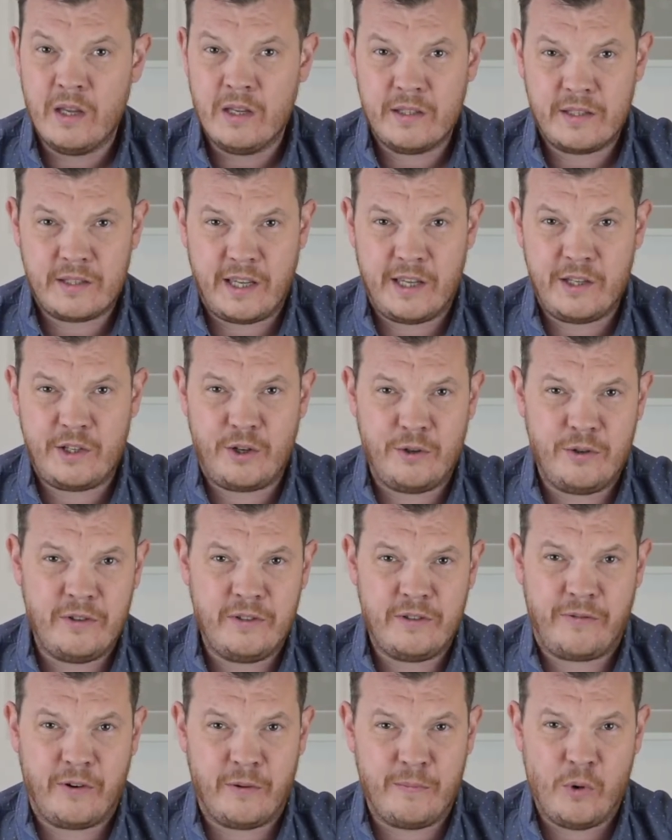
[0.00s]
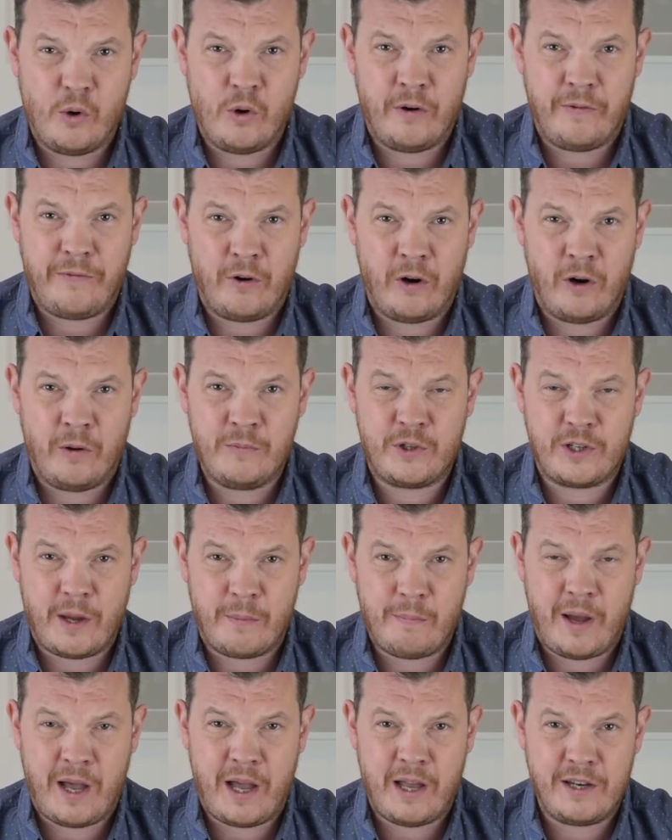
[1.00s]
Stay tuned for more from
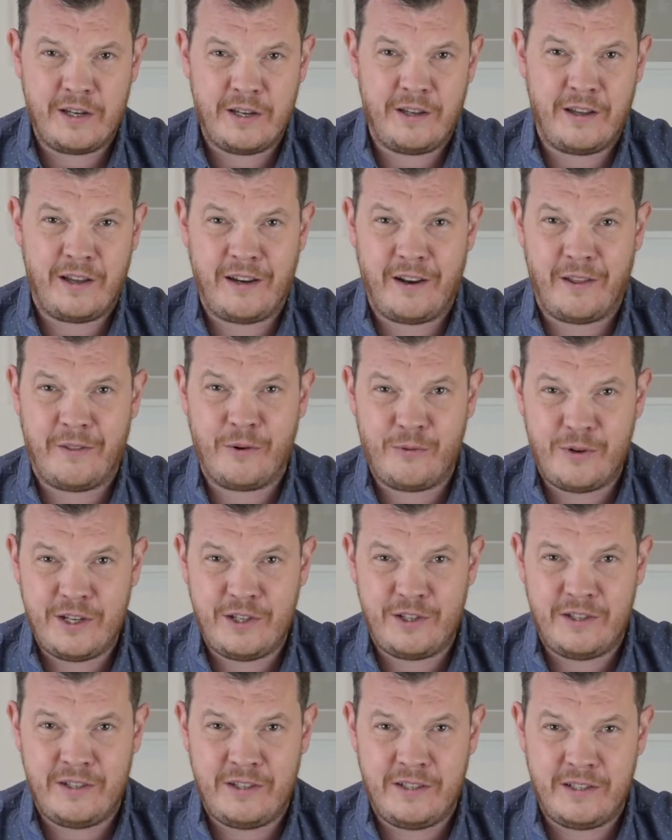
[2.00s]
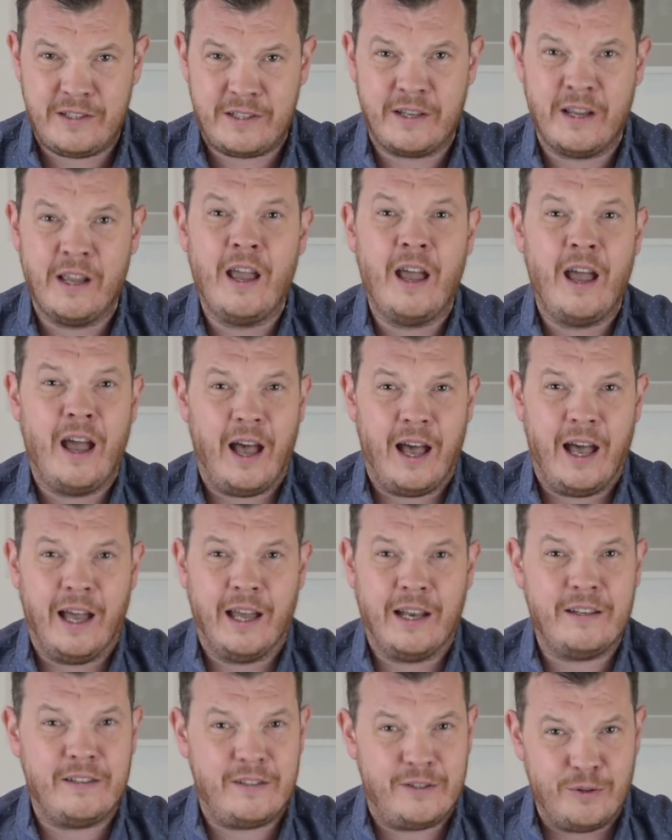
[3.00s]
Champagne and other regions,
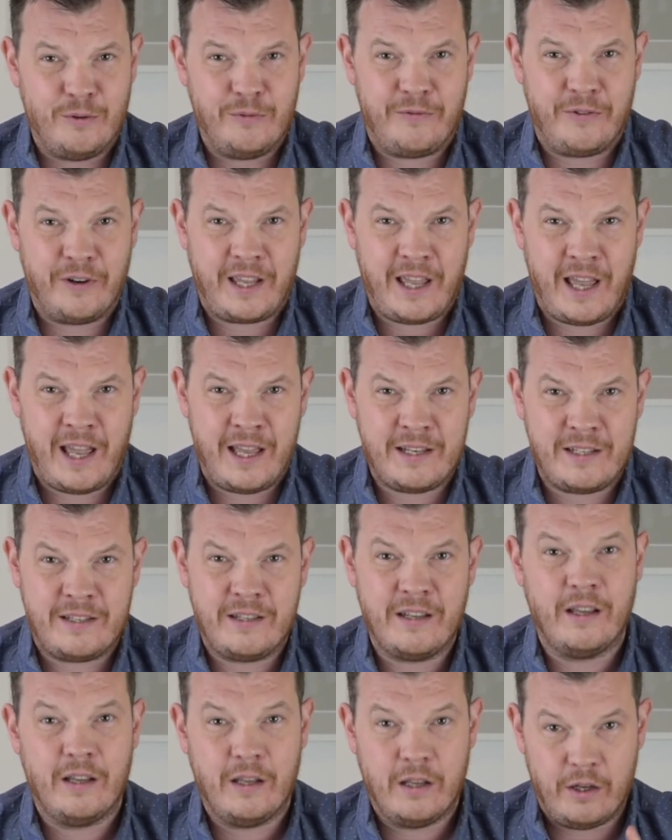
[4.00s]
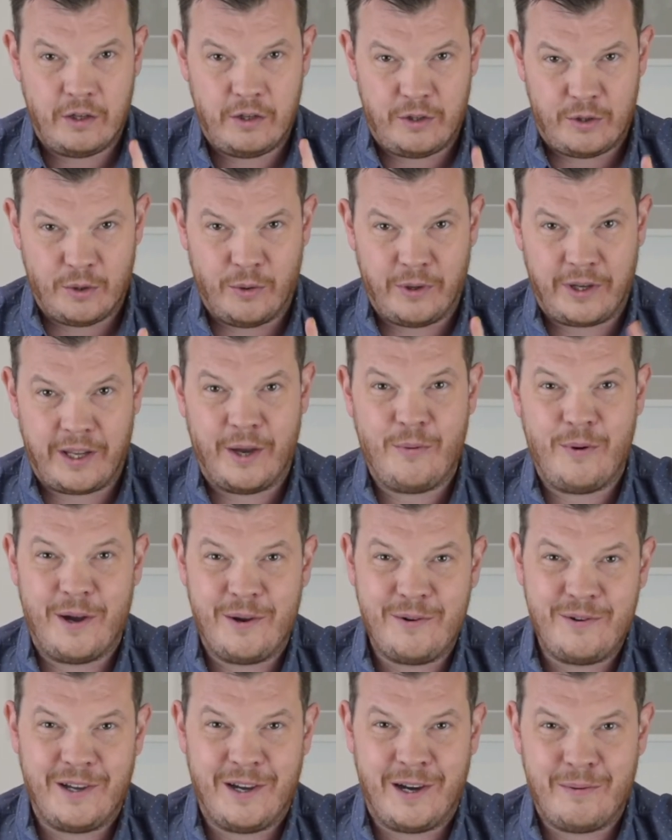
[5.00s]
and don't forget, don't get
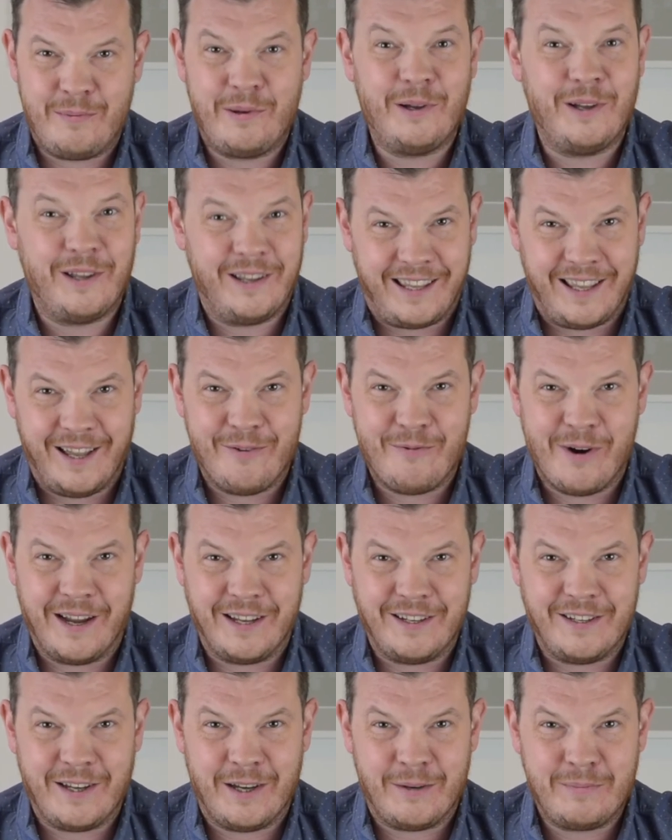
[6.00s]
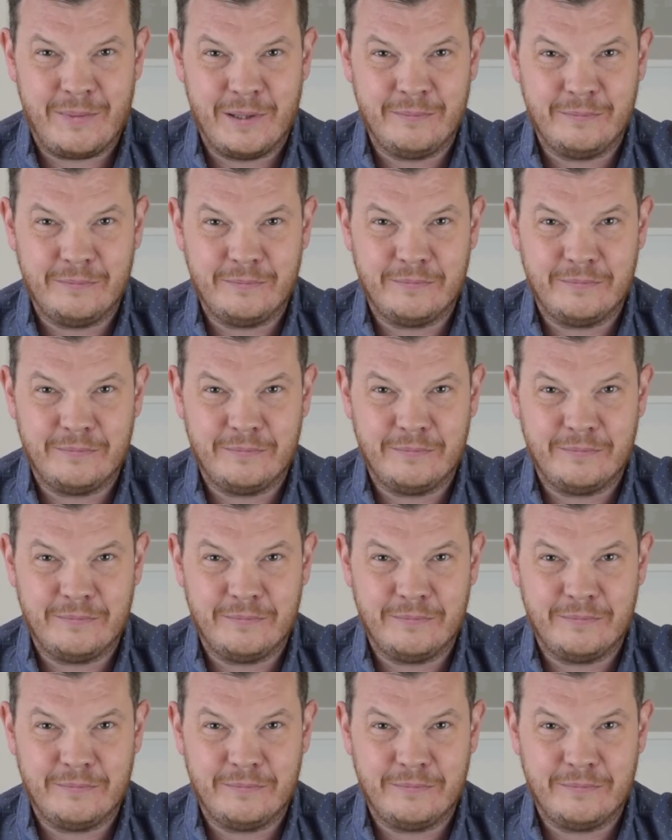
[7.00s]
wound up, get wind up.